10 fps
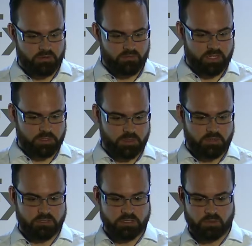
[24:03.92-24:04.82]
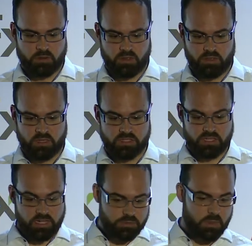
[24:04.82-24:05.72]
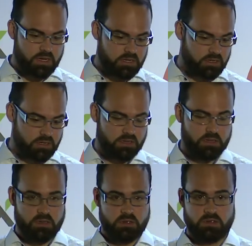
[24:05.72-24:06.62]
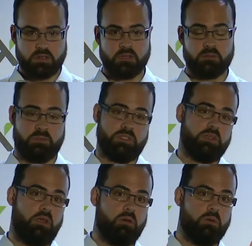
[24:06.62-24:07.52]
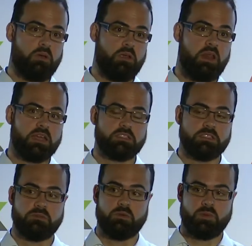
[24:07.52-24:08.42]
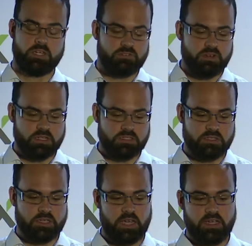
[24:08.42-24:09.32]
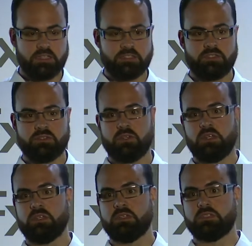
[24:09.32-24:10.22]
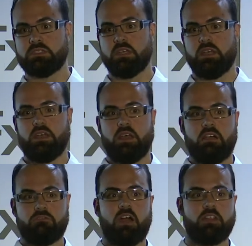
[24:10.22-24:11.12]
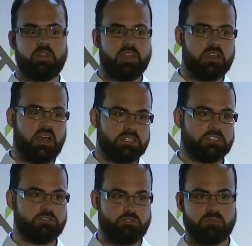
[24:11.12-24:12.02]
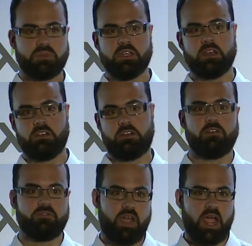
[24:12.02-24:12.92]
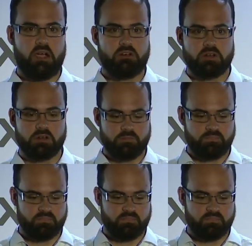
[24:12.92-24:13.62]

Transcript: of experience with SageMaker. So in essence, what we're trying to get into is, rather than us scripting a lot of our